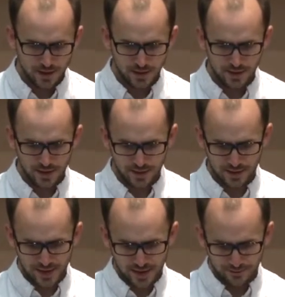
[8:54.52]
And
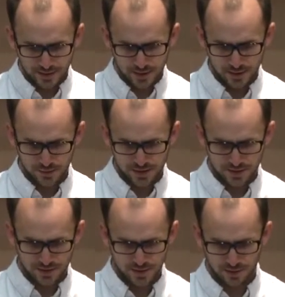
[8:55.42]
then kind of now as we
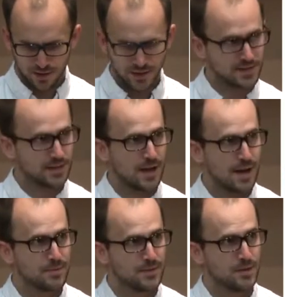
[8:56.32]
start to cross the
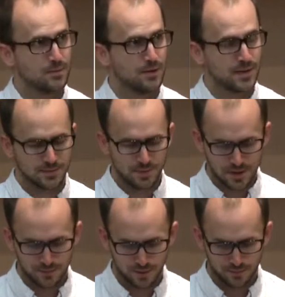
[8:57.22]
gap into where things
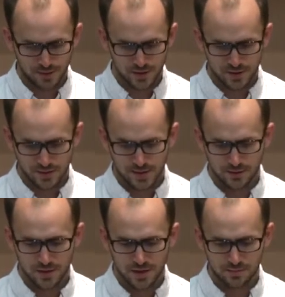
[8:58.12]
become more bridged, there's
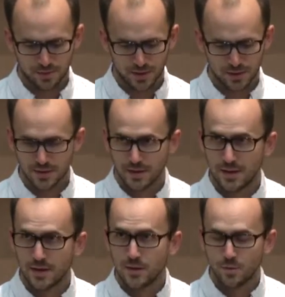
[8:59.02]
the ROS Bridge,
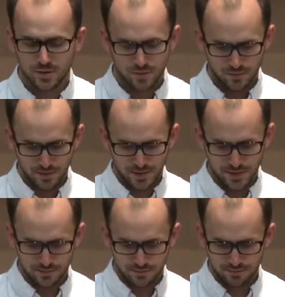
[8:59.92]
which
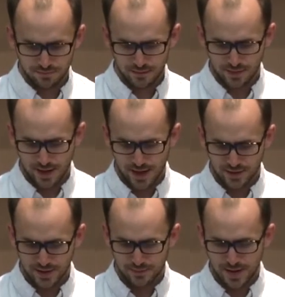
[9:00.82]
is
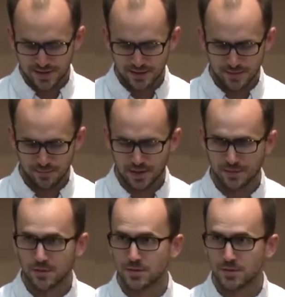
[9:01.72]
actually amazingly applicable